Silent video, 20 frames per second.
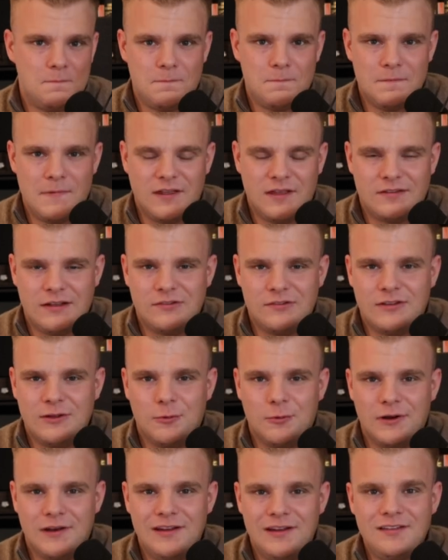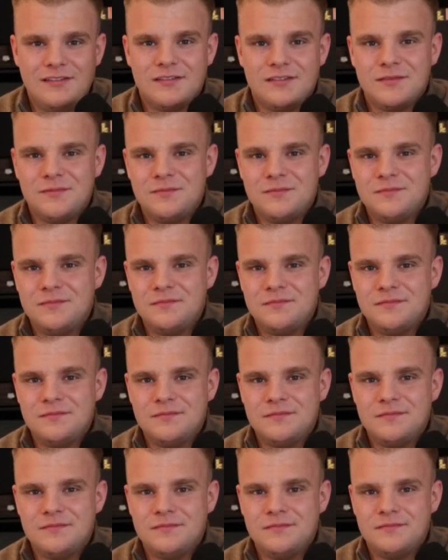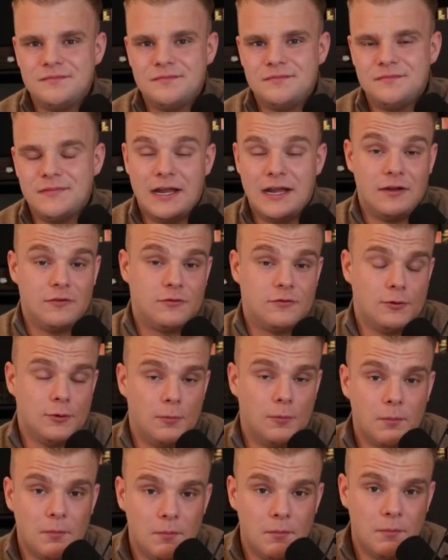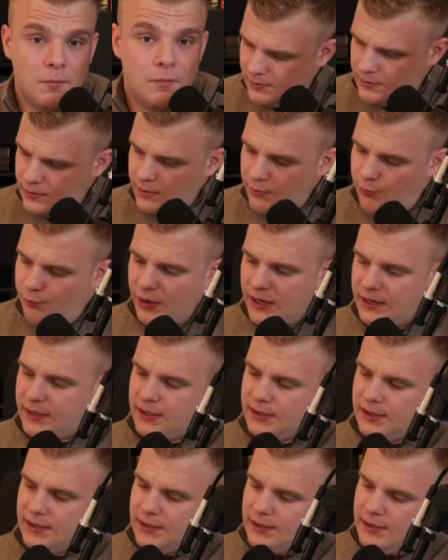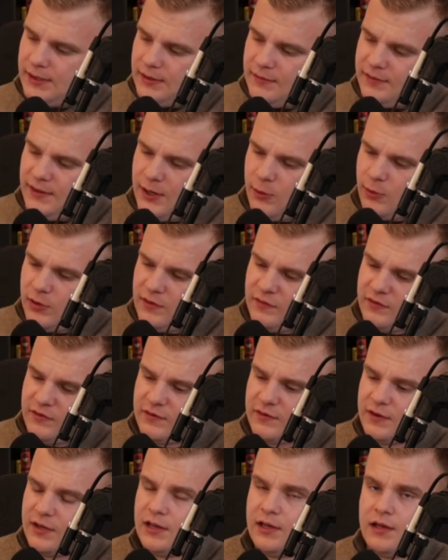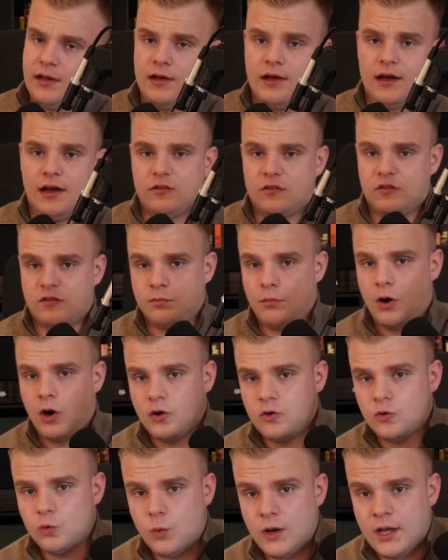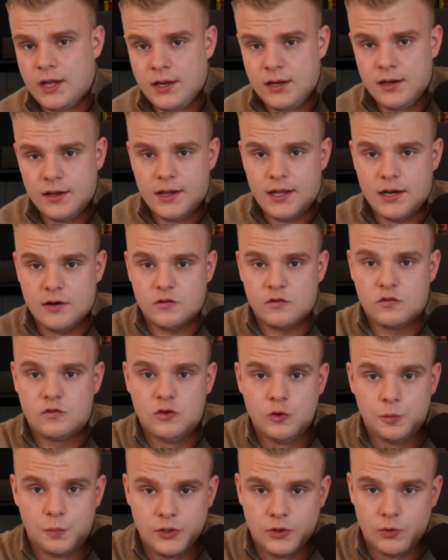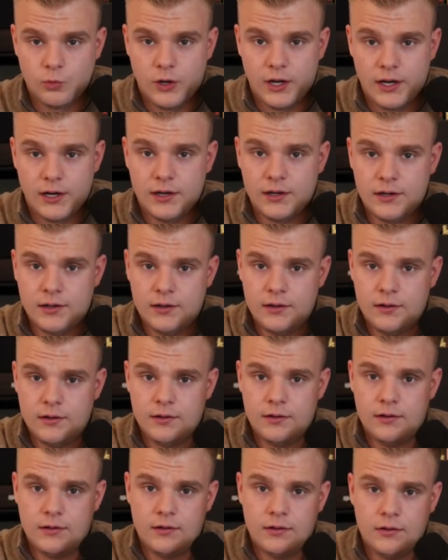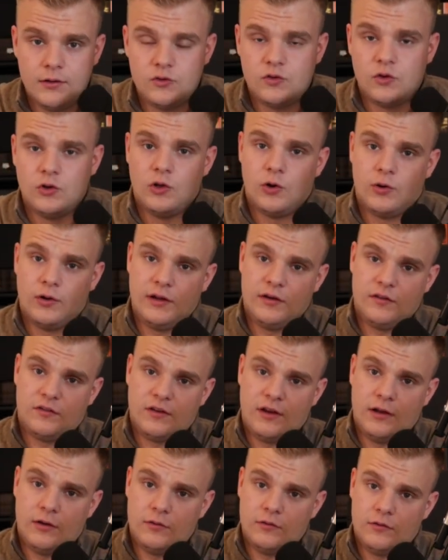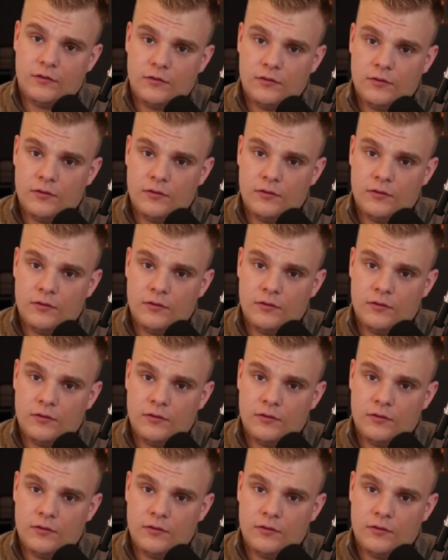Essentially what it is. And it's true. But there is a smart way and a stupid way to learning sales.